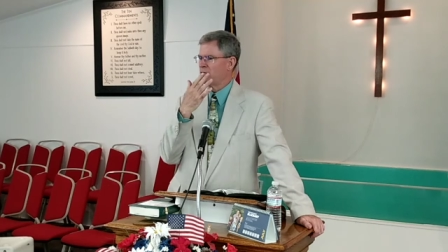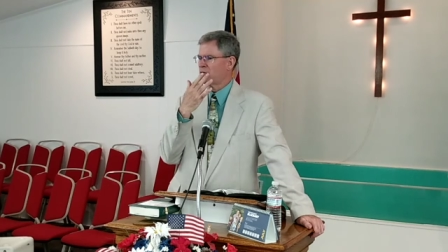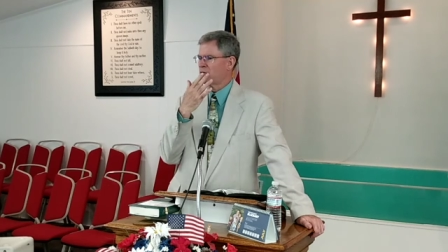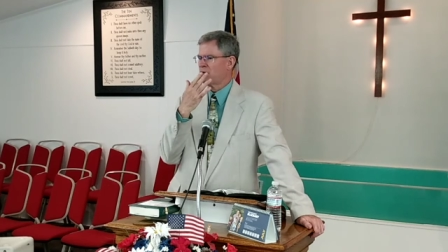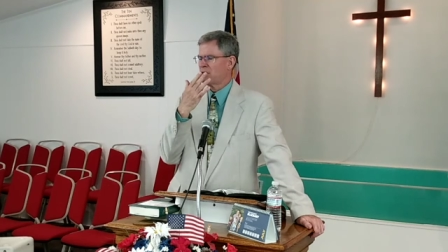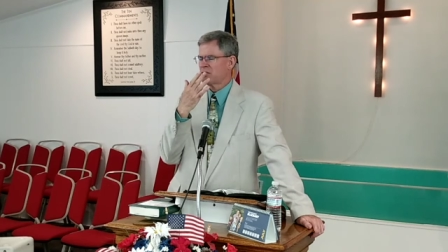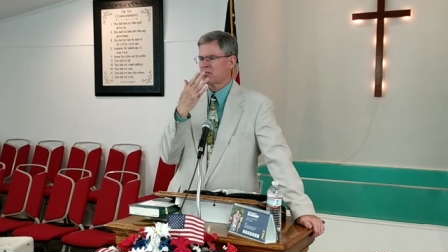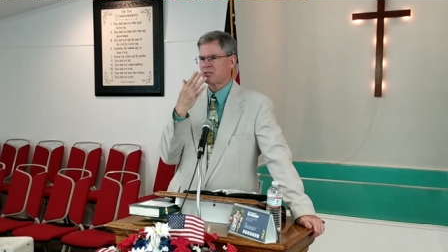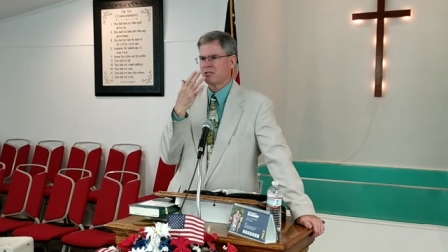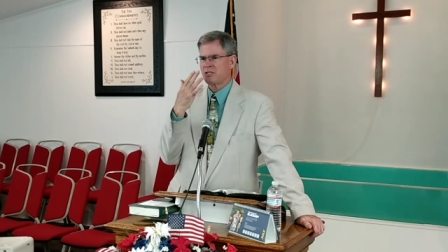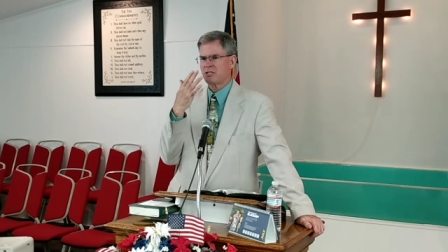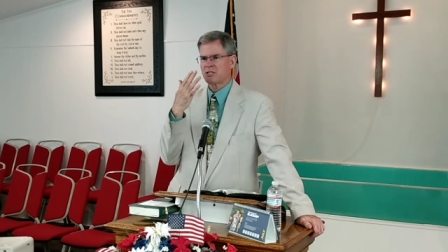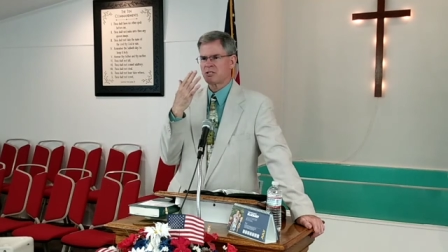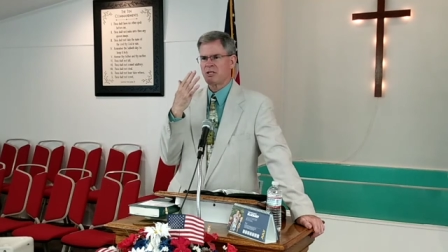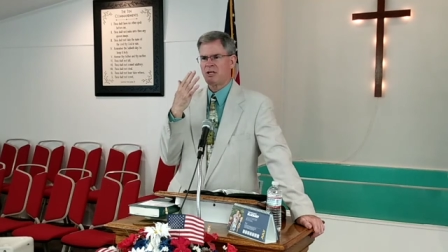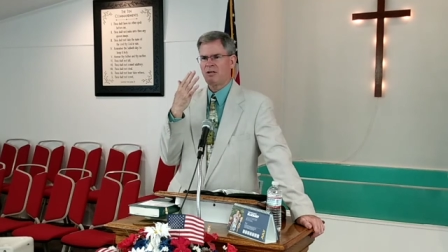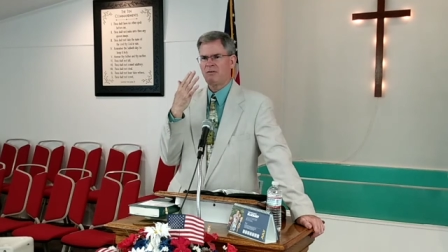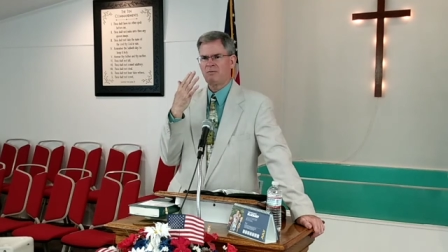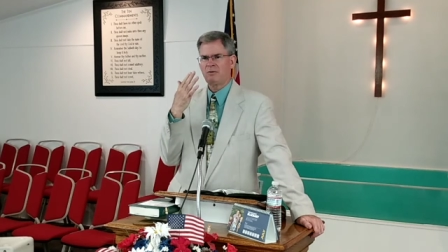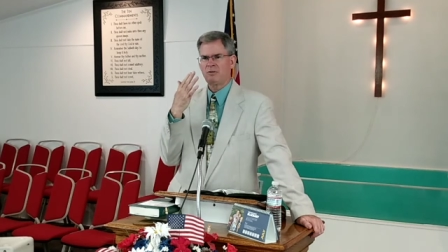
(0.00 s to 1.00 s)
crusty
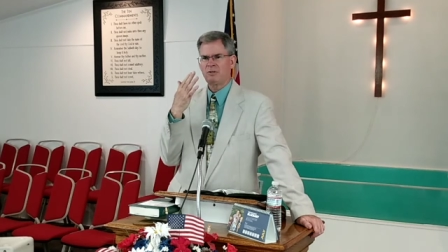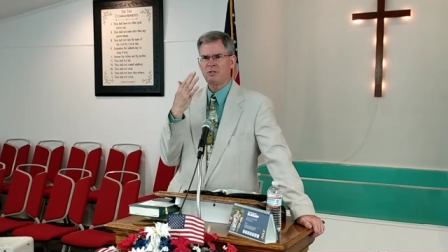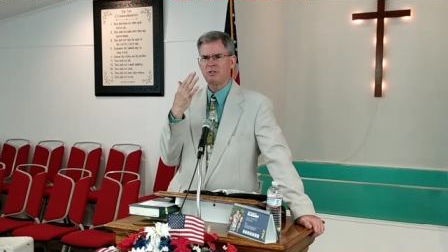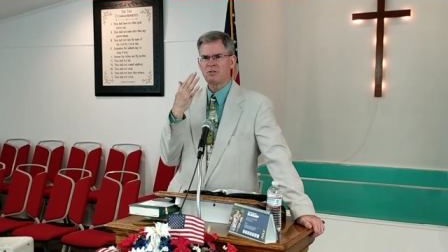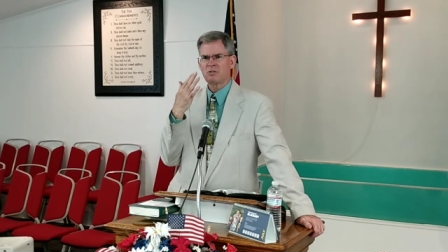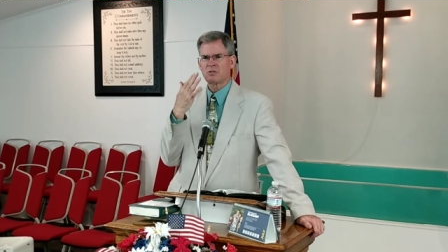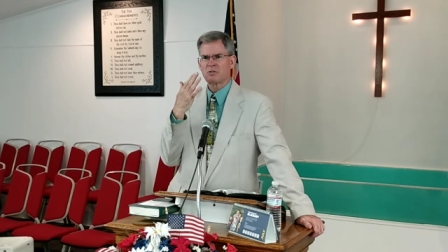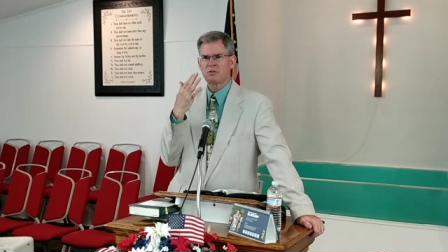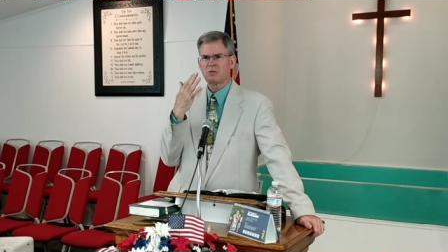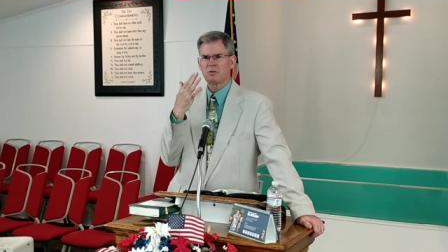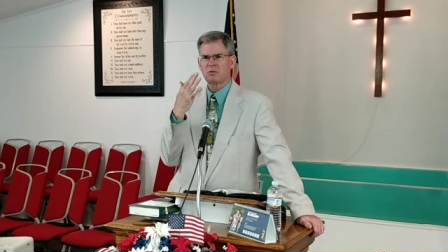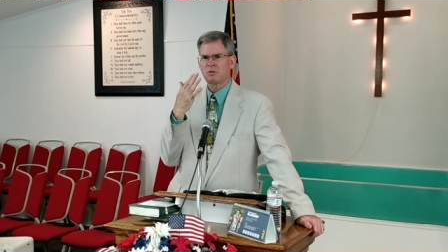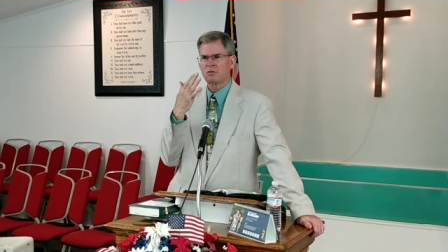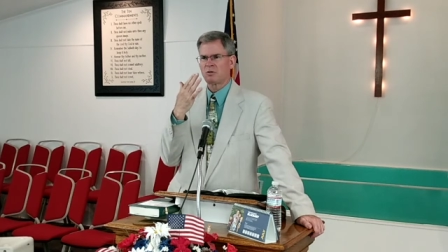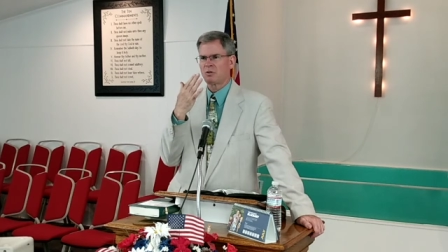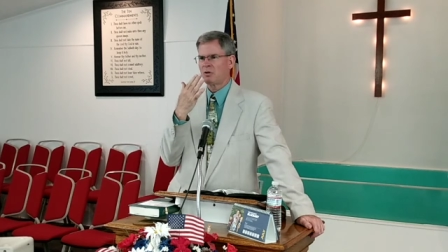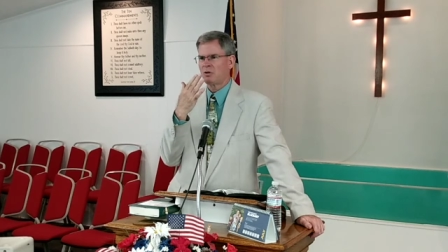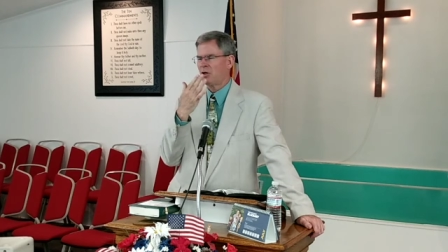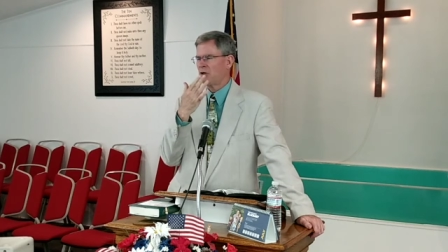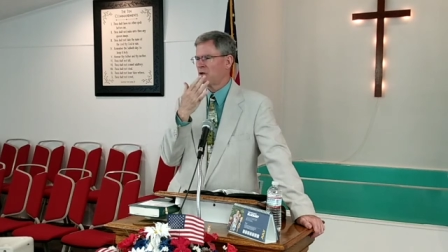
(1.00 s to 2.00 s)
stuff on these
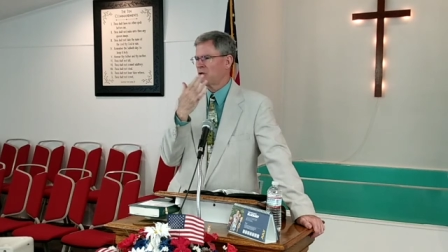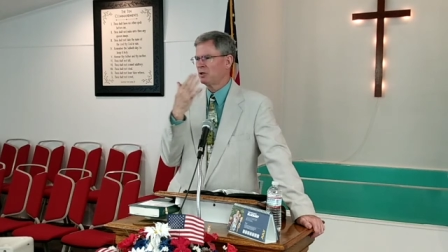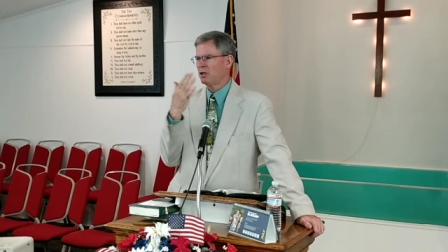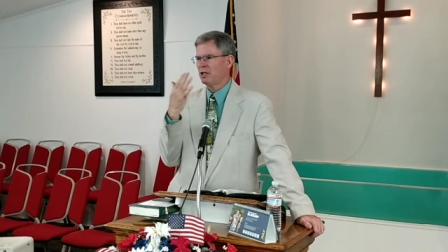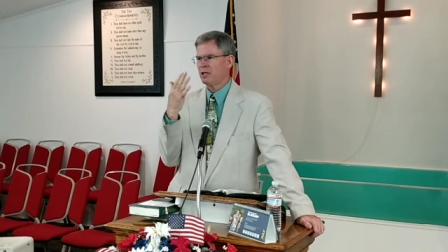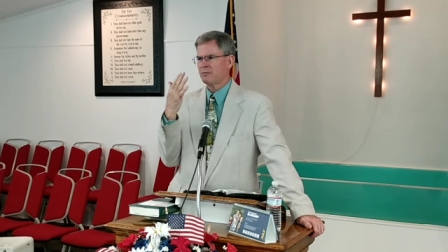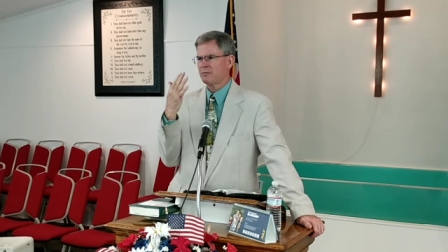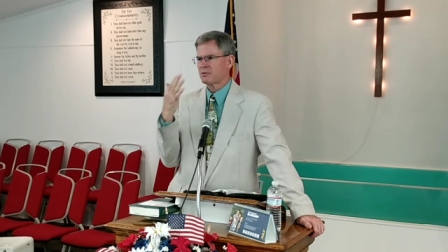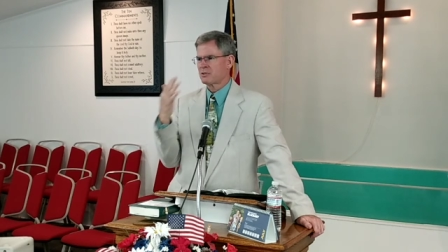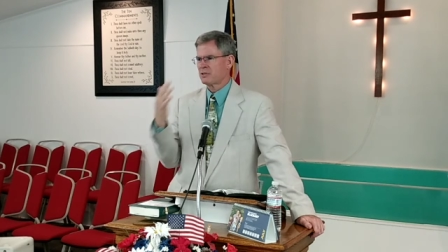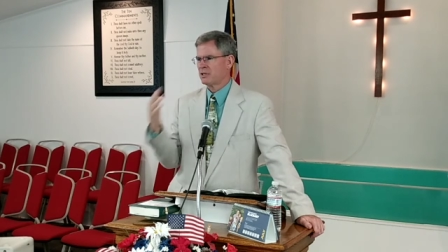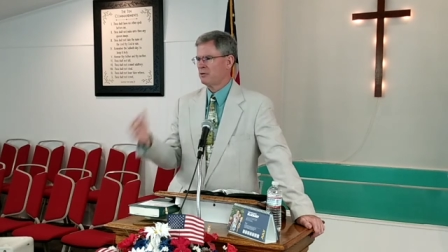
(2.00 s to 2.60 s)
on her lips.